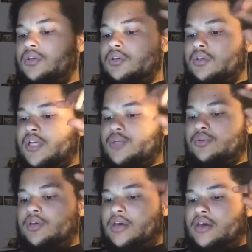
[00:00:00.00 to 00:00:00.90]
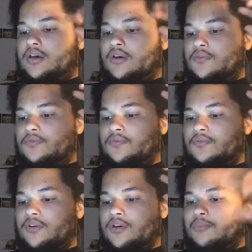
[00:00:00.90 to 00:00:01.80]
Next we have
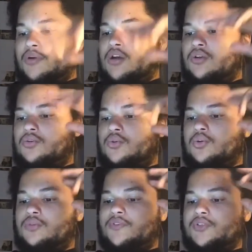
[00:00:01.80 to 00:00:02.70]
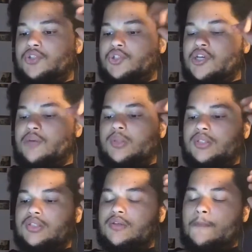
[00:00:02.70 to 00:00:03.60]
Apollo Crews versus
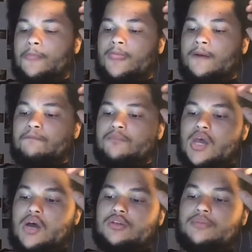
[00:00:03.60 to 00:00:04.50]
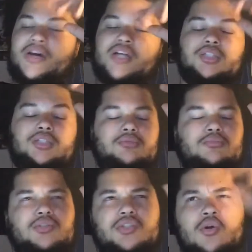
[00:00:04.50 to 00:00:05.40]
Sheamus. Now the match,
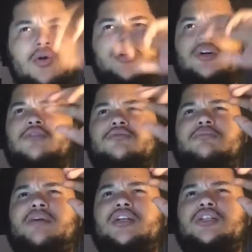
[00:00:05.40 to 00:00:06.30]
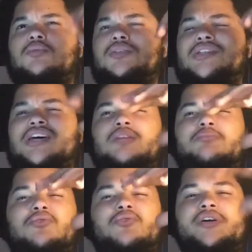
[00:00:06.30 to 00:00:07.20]
starting off the match, it was slightly
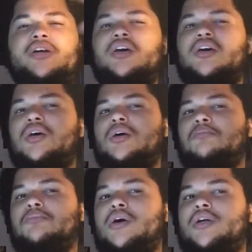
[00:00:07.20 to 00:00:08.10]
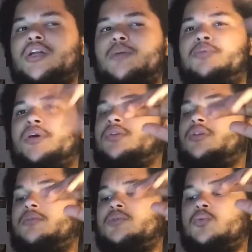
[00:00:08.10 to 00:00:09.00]
boring, but they picked
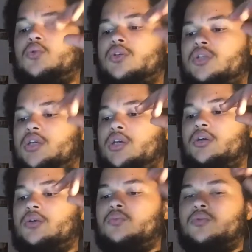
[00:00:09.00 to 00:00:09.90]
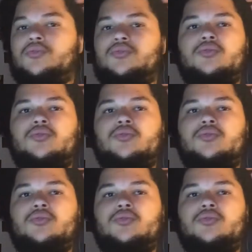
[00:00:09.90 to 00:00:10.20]
up towards the end with